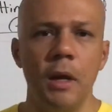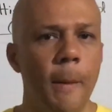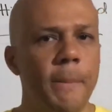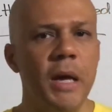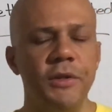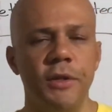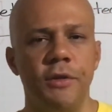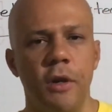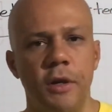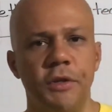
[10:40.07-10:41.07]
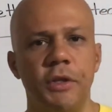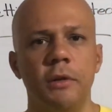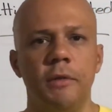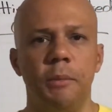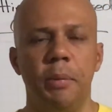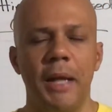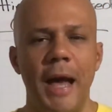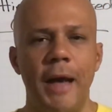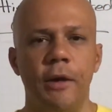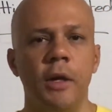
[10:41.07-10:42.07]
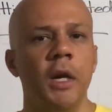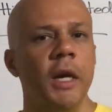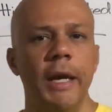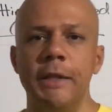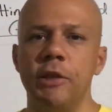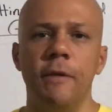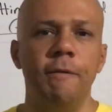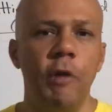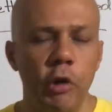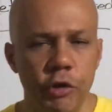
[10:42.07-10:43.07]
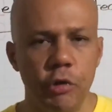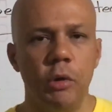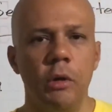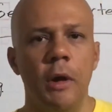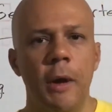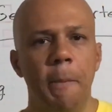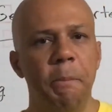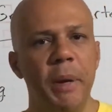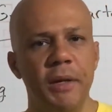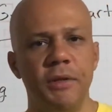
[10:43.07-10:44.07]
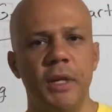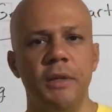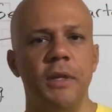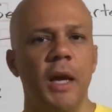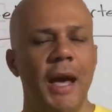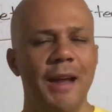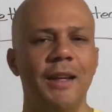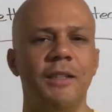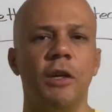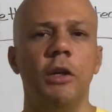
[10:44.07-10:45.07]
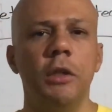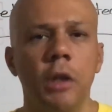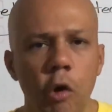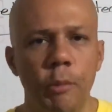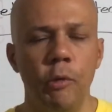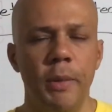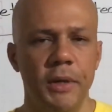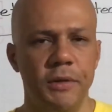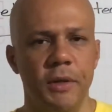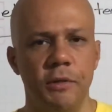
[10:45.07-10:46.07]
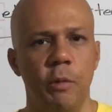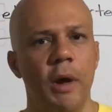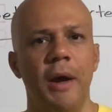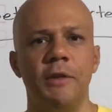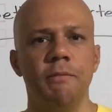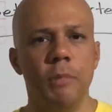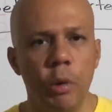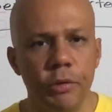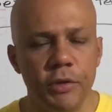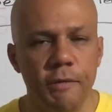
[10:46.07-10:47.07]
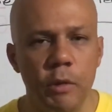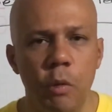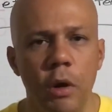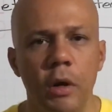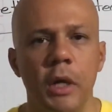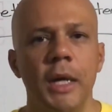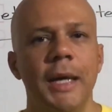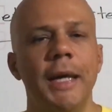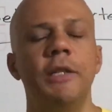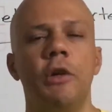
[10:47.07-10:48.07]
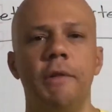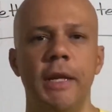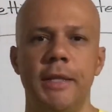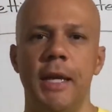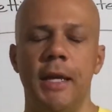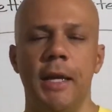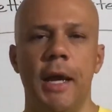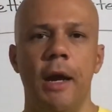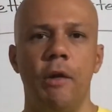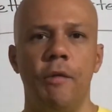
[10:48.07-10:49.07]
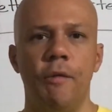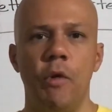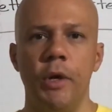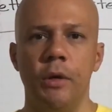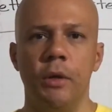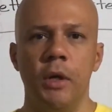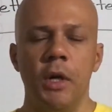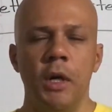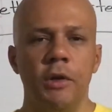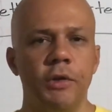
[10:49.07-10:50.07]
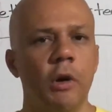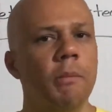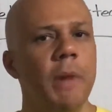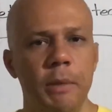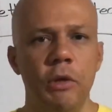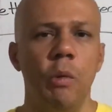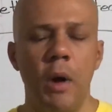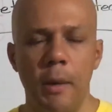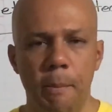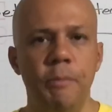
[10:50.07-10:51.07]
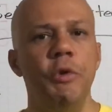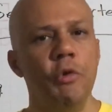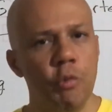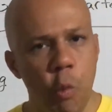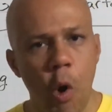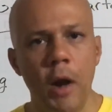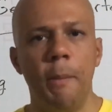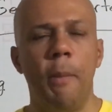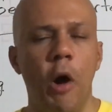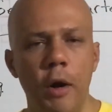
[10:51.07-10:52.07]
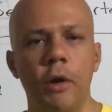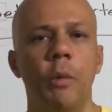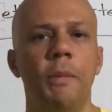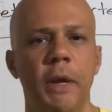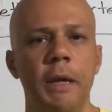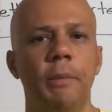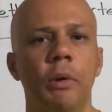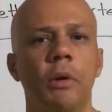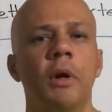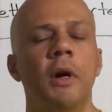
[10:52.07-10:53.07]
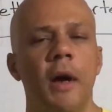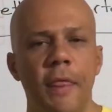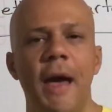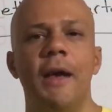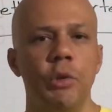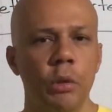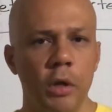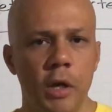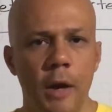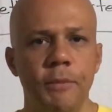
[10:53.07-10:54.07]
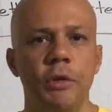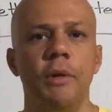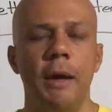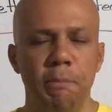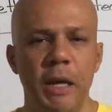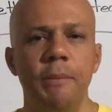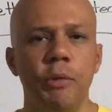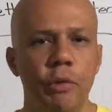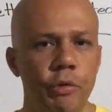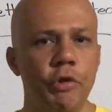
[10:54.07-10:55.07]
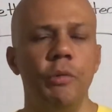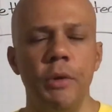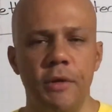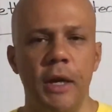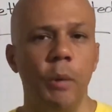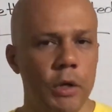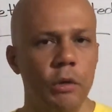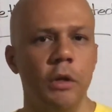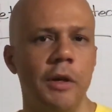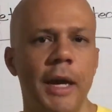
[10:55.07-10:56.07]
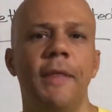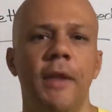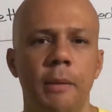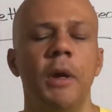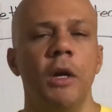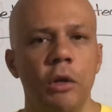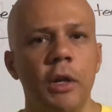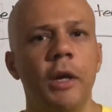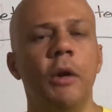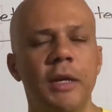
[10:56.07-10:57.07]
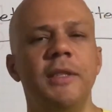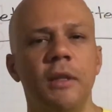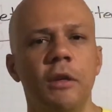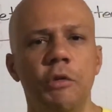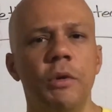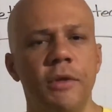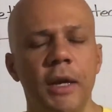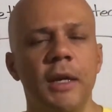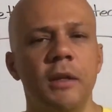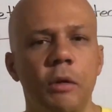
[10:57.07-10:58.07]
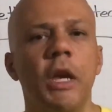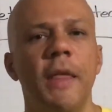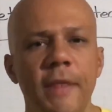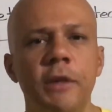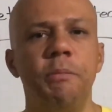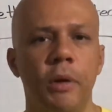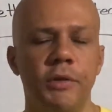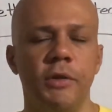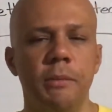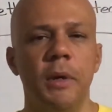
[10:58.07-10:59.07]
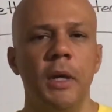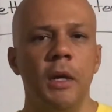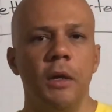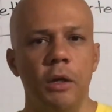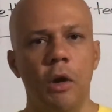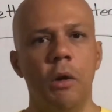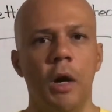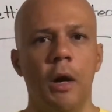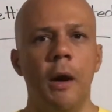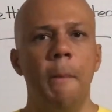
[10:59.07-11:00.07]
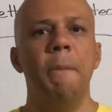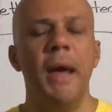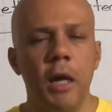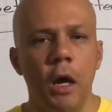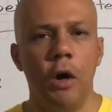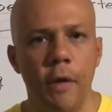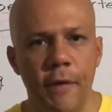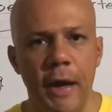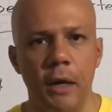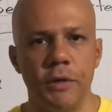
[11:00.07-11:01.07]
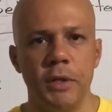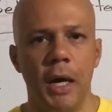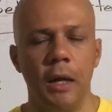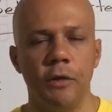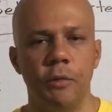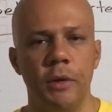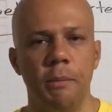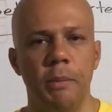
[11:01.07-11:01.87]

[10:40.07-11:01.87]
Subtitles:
a business on a silver platter. It's a virtual business and it's a global business, whereas most of the work is already taken care of for you. So maybe you want to partner with people that you look up to and people who you would think, when you look at them, you would think, can this person, make $100,000 with the